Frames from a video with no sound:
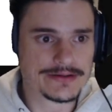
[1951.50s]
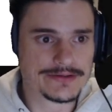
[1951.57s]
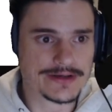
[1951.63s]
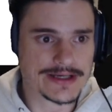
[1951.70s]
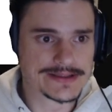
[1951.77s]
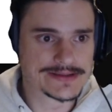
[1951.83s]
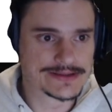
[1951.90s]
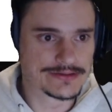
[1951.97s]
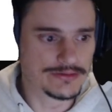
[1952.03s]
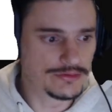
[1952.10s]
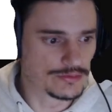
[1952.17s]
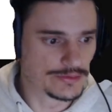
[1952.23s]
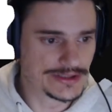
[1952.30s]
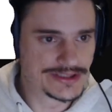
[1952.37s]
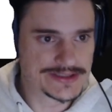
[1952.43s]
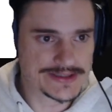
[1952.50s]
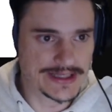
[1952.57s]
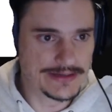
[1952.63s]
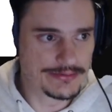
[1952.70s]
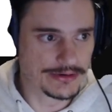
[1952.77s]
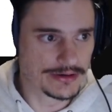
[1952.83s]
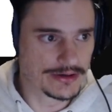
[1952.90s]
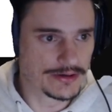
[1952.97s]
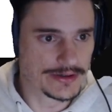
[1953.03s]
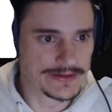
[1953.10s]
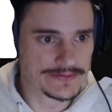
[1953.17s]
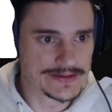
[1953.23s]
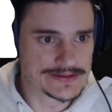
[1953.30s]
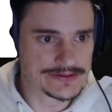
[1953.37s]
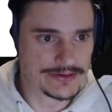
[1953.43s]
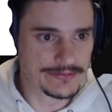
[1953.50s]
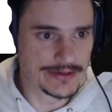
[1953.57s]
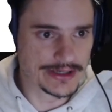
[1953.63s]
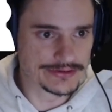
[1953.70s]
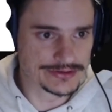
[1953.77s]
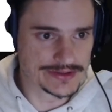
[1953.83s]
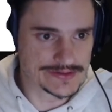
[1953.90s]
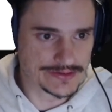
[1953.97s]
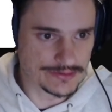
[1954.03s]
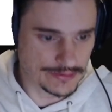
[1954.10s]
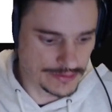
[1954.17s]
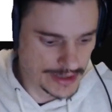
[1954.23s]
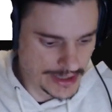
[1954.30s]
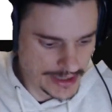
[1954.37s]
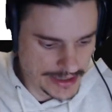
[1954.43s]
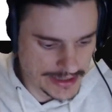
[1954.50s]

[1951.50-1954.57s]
Nice. Oh, we just keep on going. There's no boundaries at all.